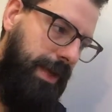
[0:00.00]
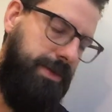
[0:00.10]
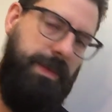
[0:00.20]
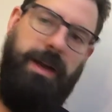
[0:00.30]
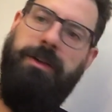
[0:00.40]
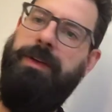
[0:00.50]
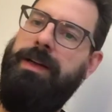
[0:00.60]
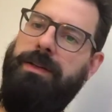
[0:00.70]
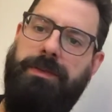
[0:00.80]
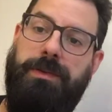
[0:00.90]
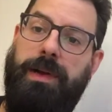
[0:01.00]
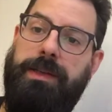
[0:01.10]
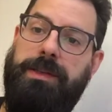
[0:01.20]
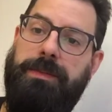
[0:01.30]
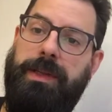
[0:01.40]
As a matter of fact, if you
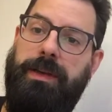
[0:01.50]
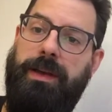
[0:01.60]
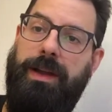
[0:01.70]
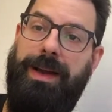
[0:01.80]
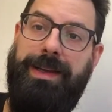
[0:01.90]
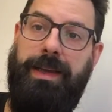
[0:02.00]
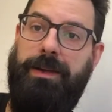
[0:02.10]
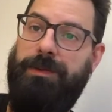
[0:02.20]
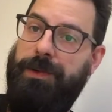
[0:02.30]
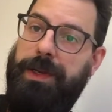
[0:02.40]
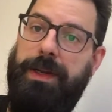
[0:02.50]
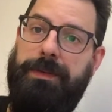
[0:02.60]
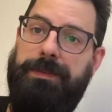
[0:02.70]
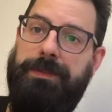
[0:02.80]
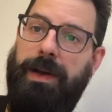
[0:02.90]
write something and I can't read
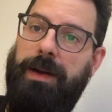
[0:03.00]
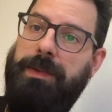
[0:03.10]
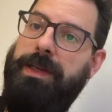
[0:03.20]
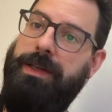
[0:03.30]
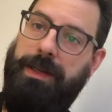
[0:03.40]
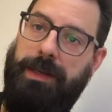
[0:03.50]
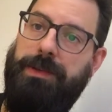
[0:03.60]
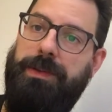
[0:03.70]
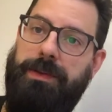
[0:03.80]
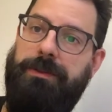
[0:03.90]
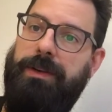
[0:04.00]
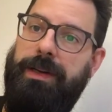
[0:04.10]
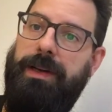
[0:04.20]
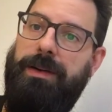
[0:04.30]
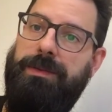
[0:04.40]
it, I'm going to connect with you and
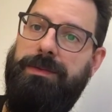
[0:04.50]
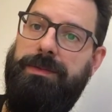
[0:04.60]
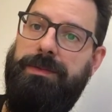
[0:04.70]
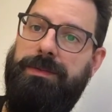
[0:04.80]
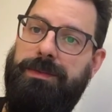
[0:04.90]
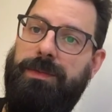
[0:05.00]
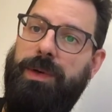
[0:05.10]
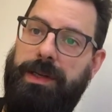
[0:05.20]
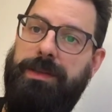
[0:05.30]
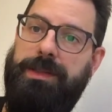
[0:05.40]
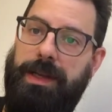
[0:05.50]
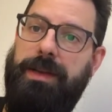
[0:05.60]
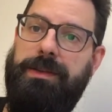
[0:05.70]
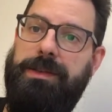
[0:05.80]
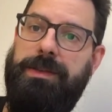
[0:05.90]
find out what it
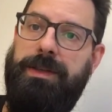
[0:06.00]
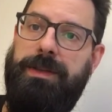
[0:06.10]
says.